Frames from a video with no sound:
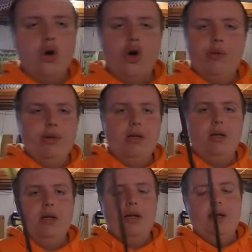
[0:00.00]
carbon,
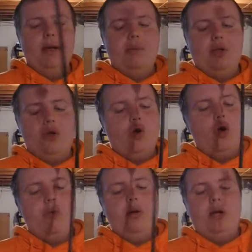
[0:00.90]
but the
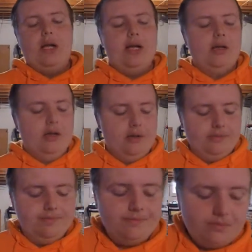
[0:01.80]
carbon kind of
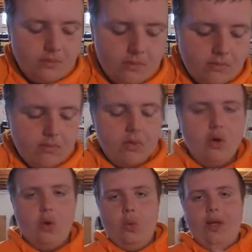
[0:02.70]

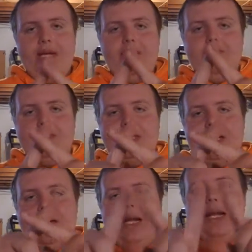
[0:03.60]
weaves
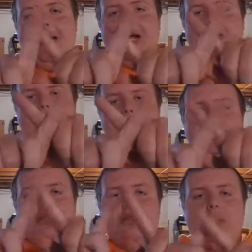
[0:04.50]
in and out of each
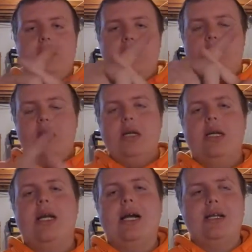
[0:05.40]
other.
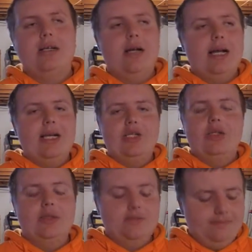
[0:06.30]
I guess you
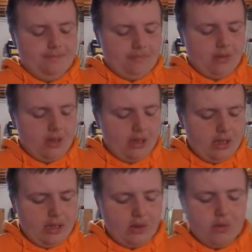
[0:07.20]
can,
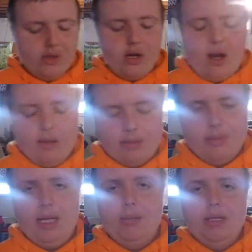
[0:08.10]
don't really know how to
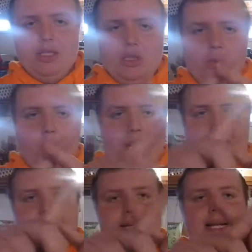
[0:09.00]
explain it, but it just
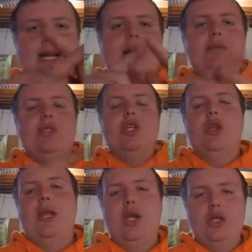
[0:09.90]
weaves in and out of each other
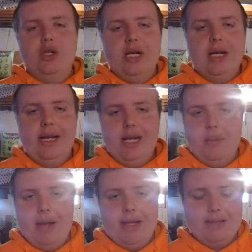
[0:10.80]
like you're trying to knit a
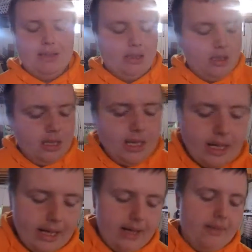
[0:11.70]
basket,
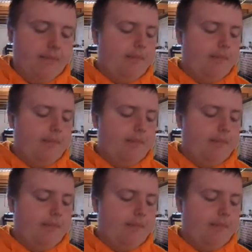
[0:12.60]
and